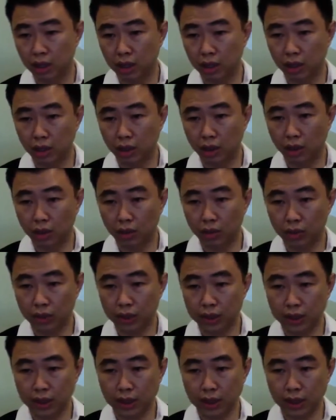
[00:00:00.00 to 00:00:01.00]

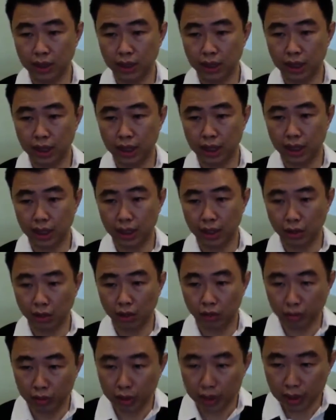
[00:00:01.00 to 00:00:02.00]
Larissa,
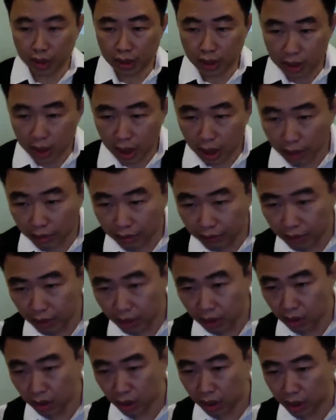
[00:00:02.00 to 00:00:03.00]
have a
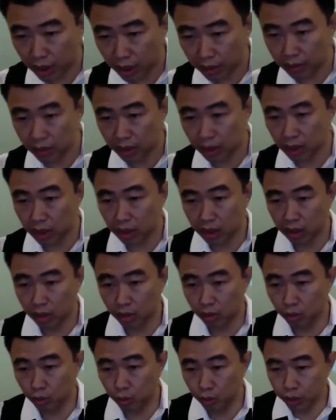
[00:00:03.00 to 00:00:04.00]
look at
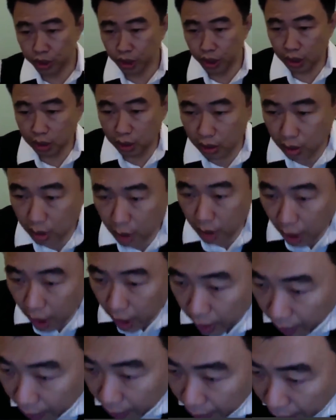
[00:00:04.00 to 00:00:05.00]
that. Wu Shen, okay.